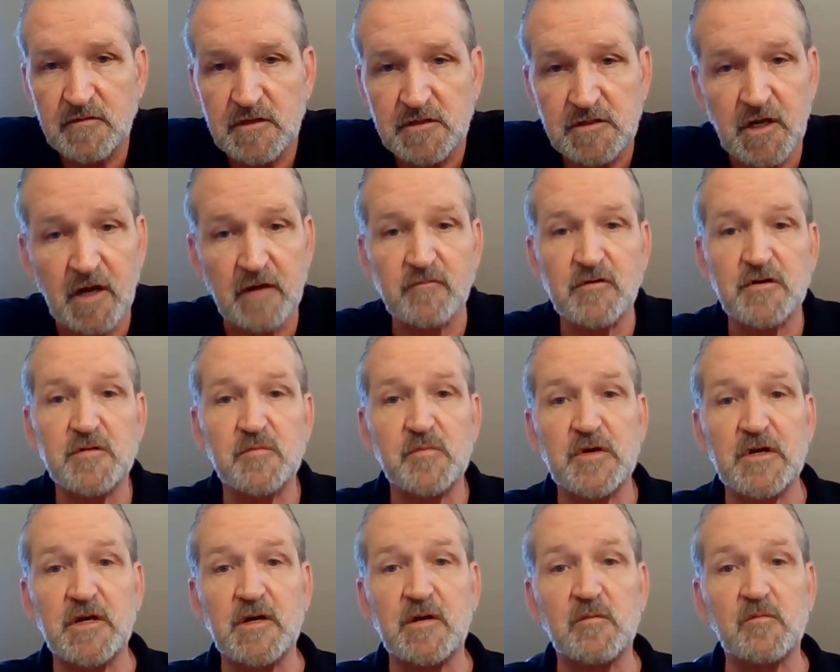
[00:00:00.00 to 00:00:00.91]
discovered to
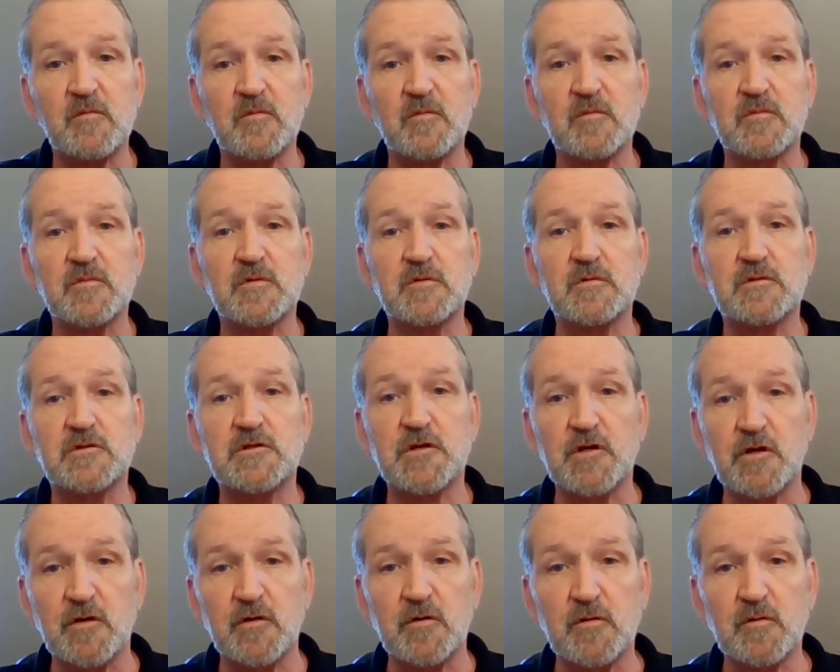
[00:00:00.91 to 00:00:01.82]
be
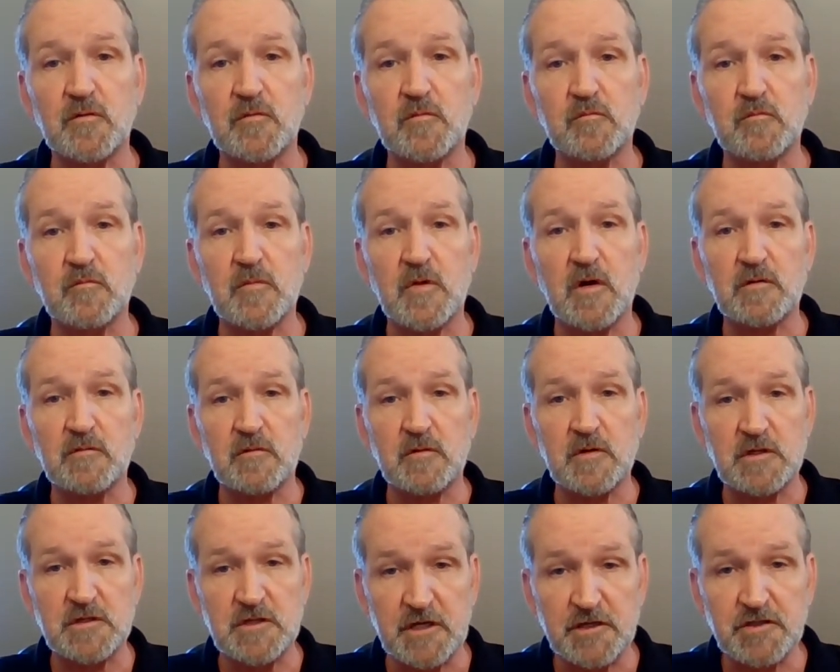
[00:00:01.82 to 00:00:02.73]
two
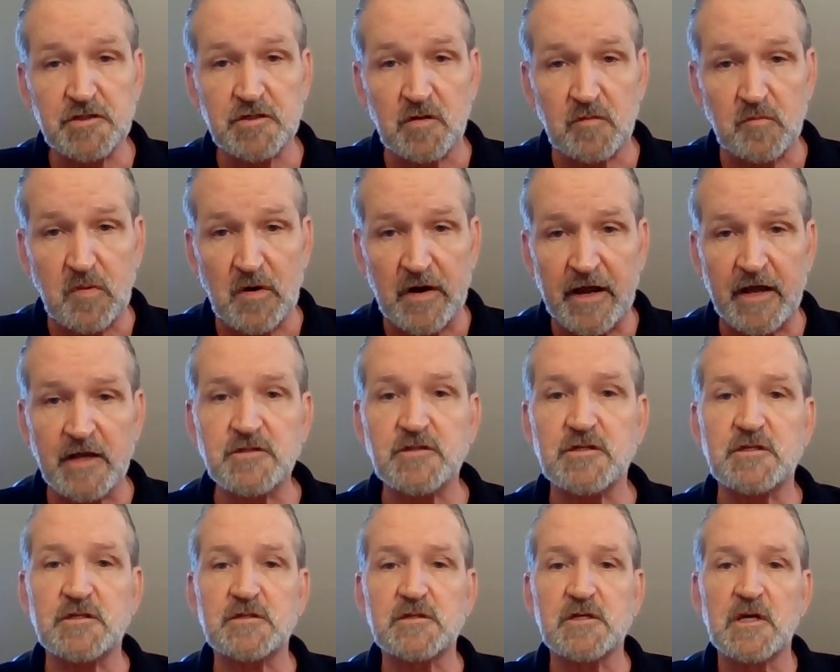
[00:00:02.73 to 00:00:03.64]
additional
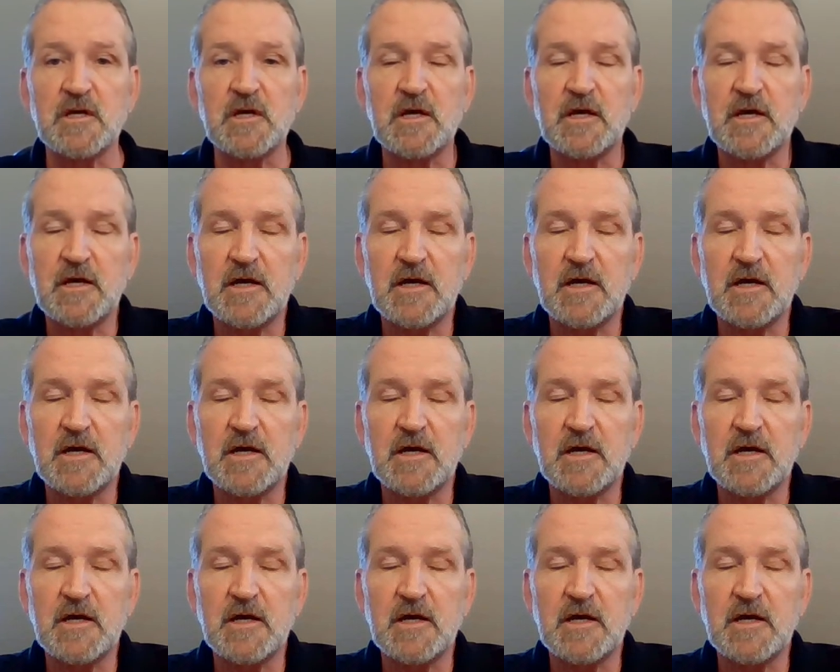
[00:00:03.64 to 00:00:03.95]
branches.